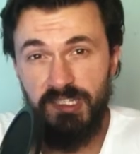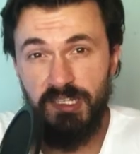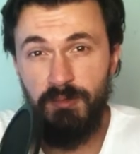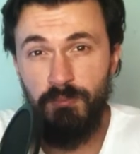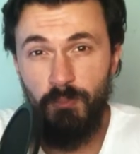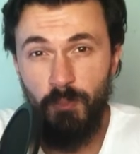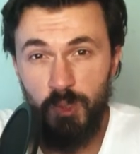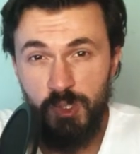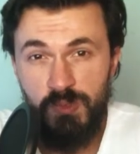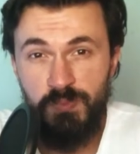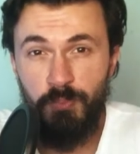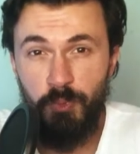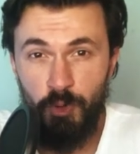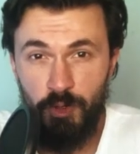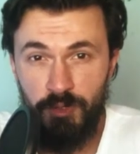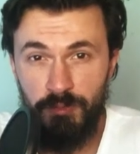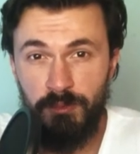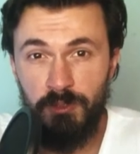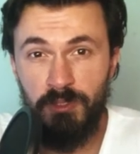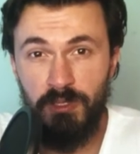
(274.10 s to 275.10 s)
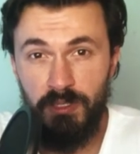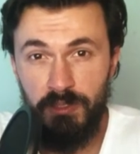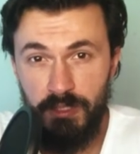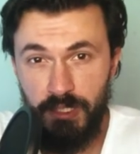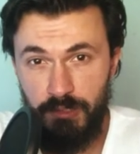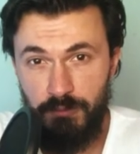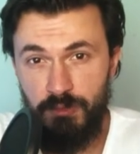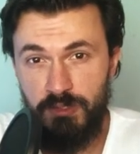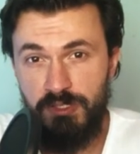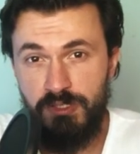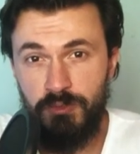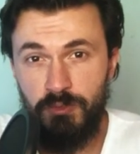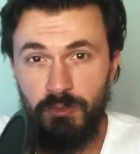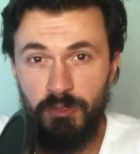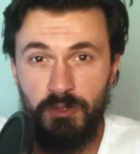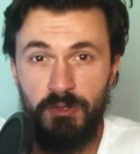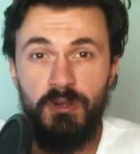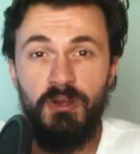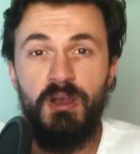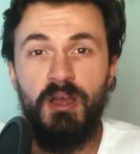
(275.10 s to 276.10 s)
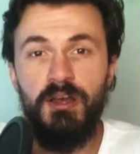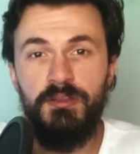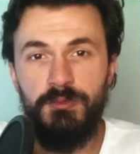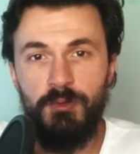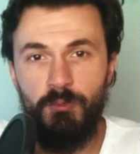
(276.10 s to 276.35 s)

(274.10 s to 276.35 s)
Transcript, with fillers: and most portable electric scooter under